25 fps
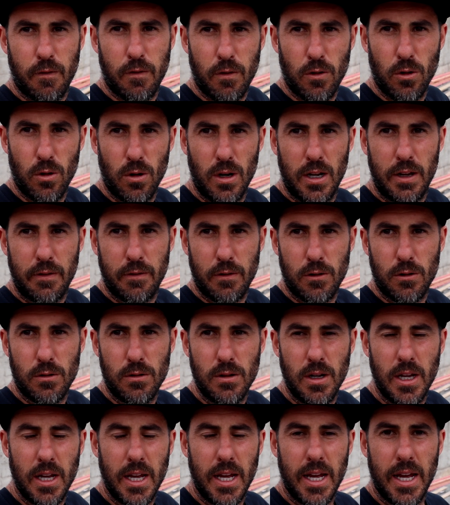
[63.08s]
floor
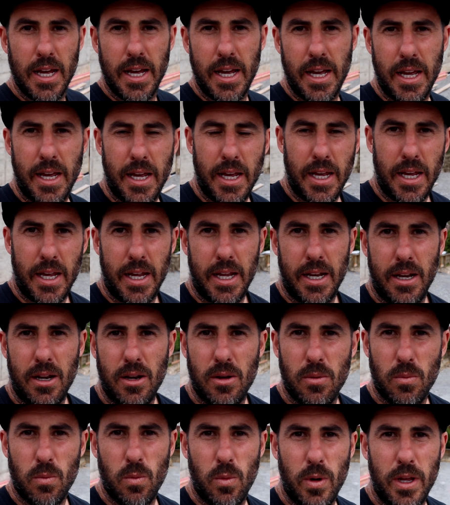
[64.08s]
level,
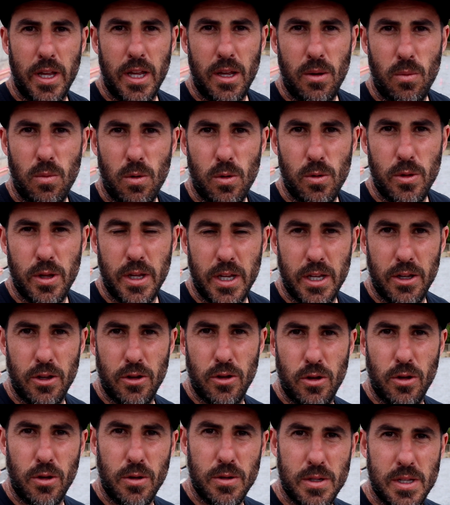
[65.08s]
and we will then
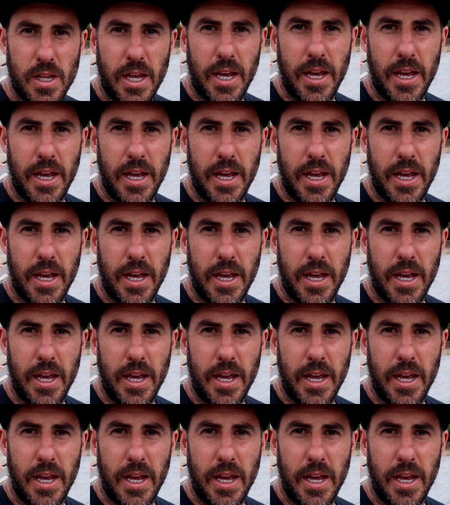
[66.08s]
use